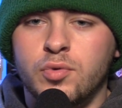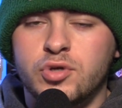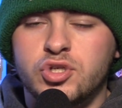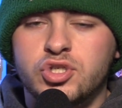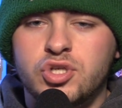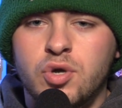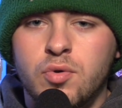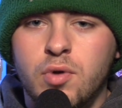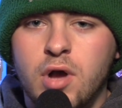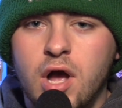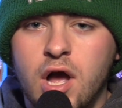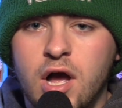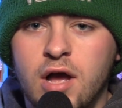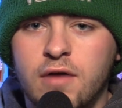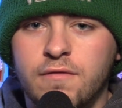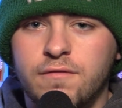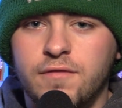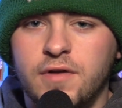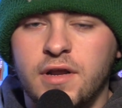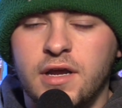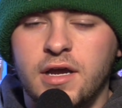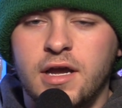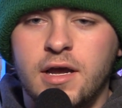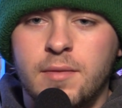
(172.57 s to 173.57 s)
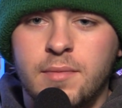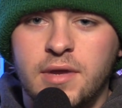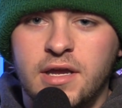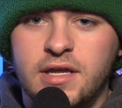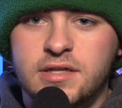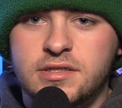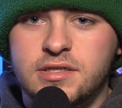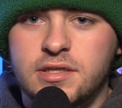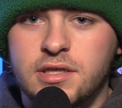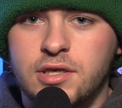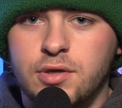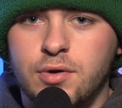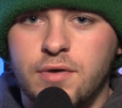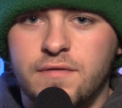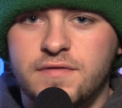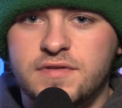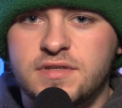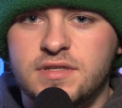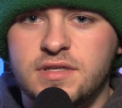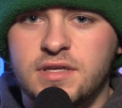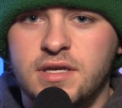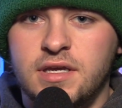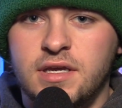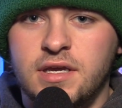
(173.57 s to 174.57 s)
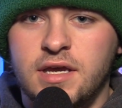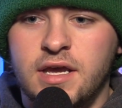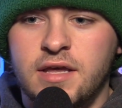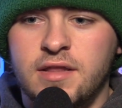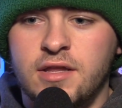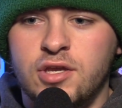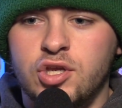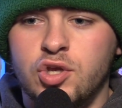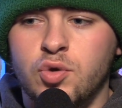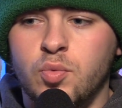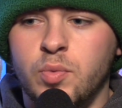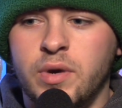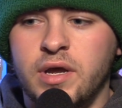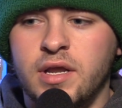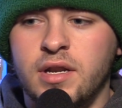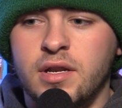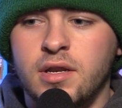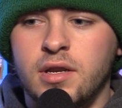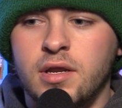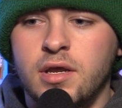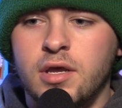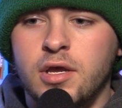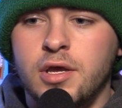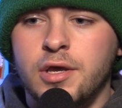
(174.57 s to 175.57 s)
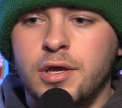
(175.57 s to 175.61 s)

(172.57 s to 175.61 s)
were so confident coming into the UFC, and then you went